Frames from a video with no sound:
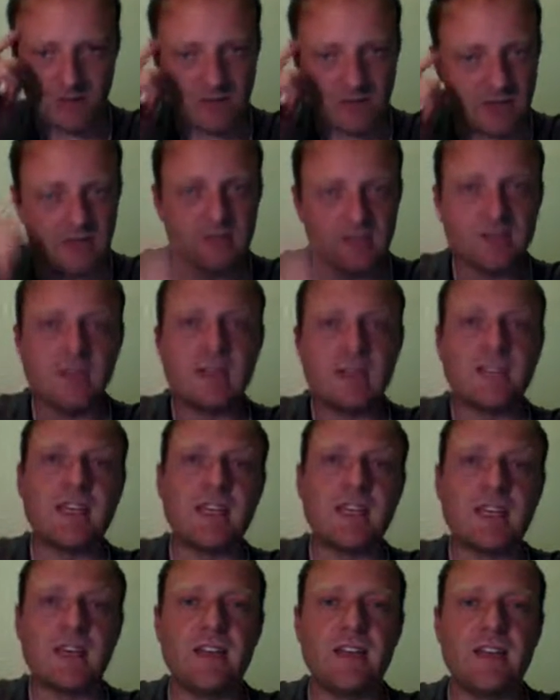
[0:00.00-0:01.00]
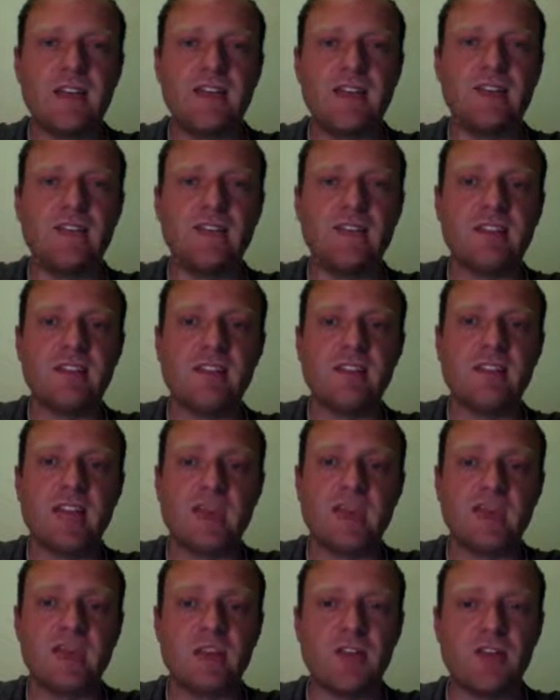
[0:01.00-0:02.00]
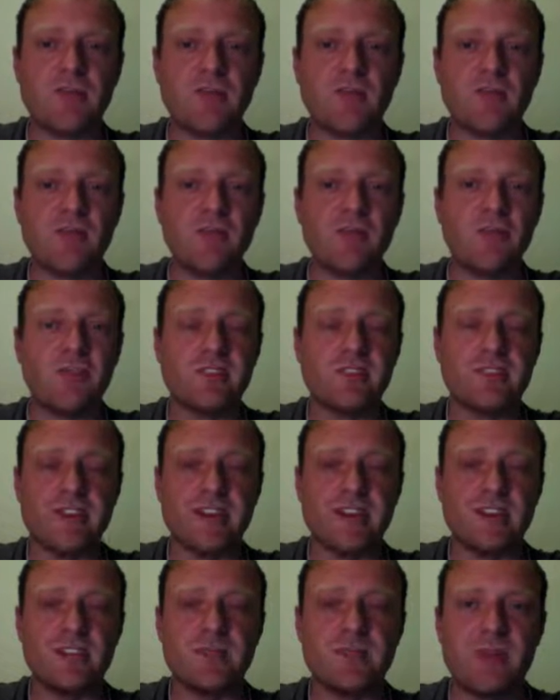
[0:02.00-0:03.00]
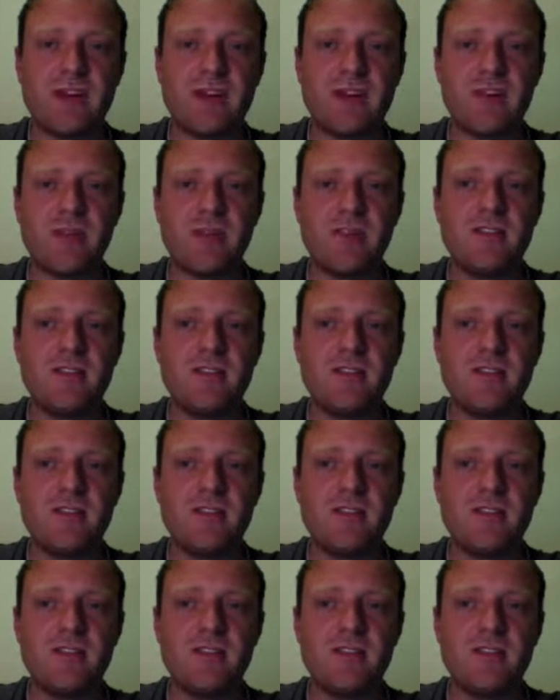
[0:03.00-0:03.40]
it's like taking a sledgehammer to your status bar.